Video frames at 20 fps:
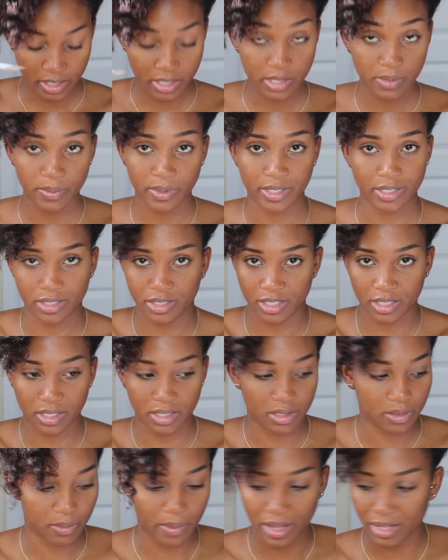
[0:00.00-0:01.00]
this works just
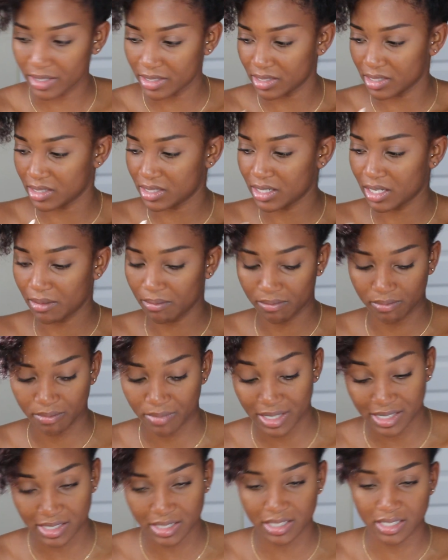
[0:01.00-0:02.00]
as well as the same,
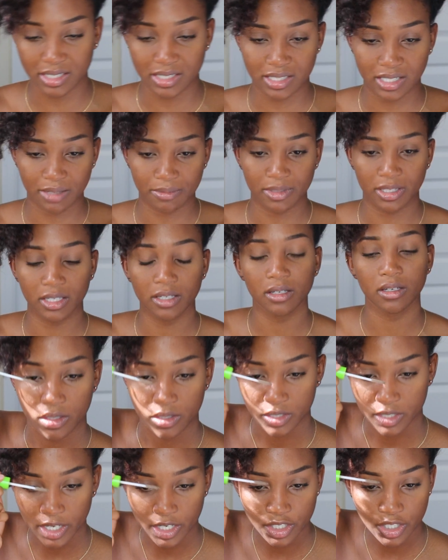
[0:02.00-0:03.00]
basically the same thing.
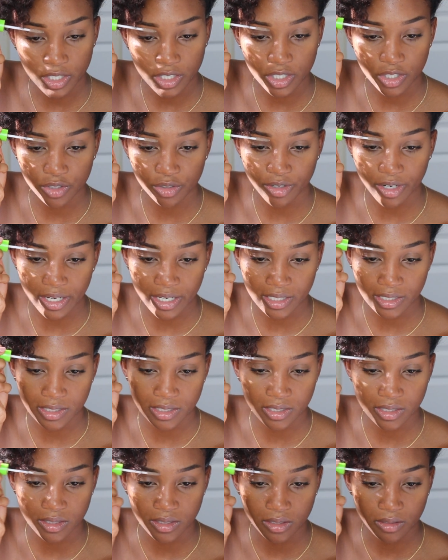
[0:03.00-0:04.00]
So I just
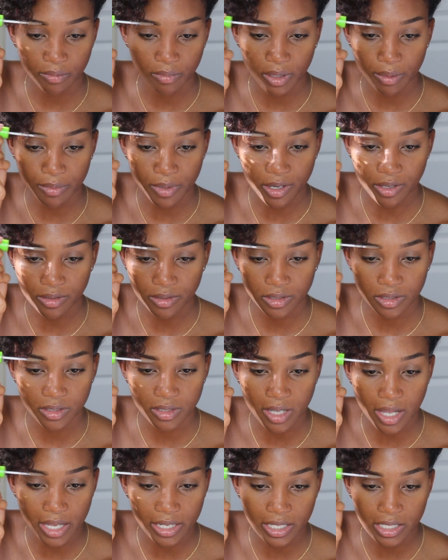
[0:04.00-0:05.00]
trace my brows,
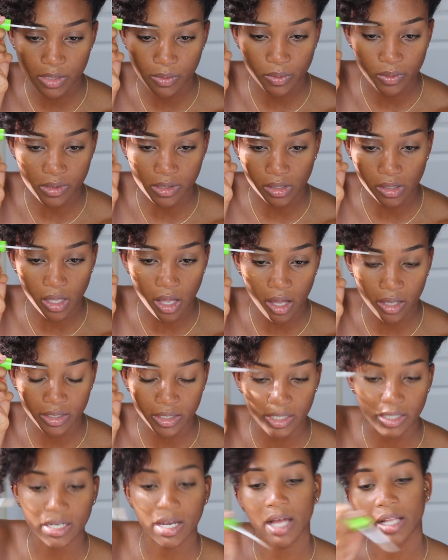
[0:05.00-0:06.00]
and this will lock
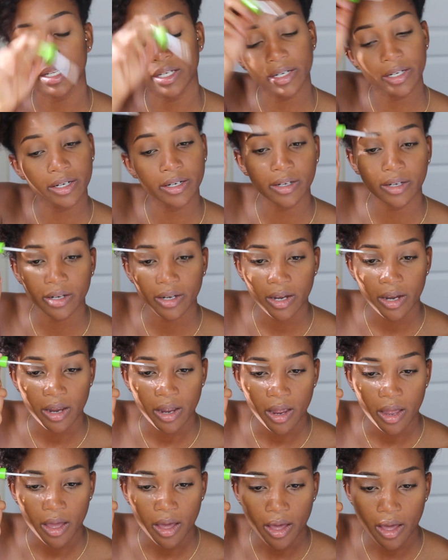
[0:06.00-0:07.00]
the color
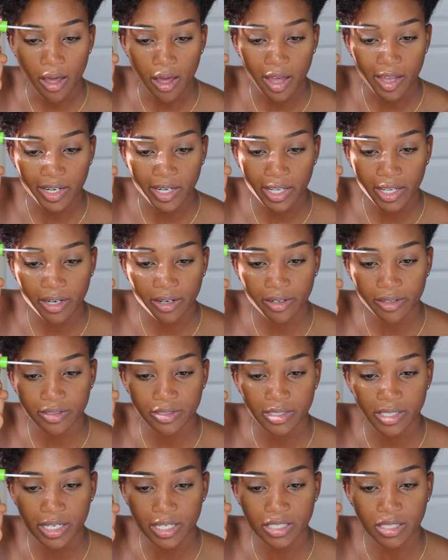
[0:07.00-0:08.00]
and
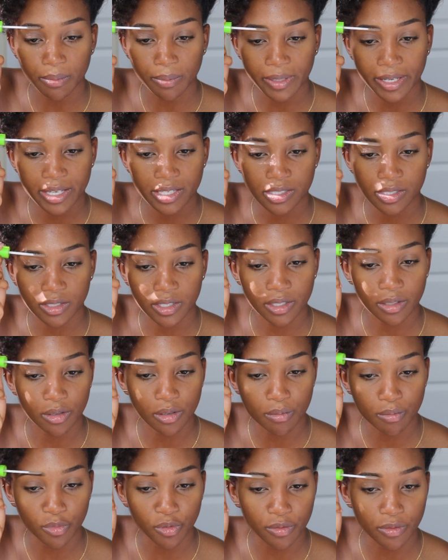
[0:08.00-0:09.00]
hairs into place so they
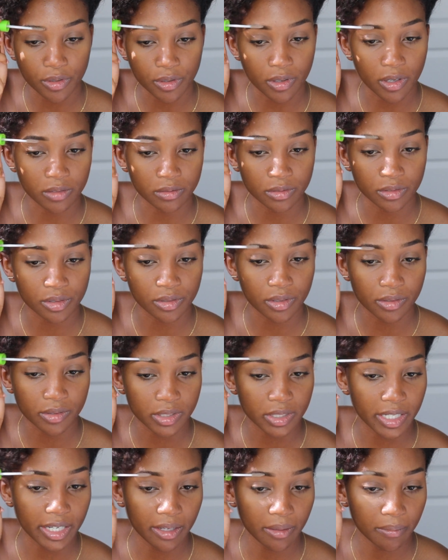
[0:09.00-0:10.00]
don't move around throughout the
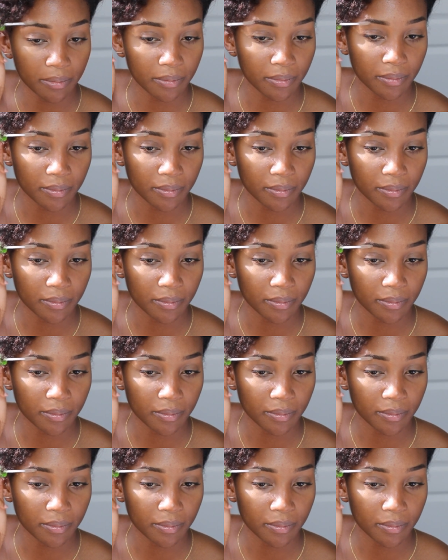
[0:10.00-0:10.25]
day.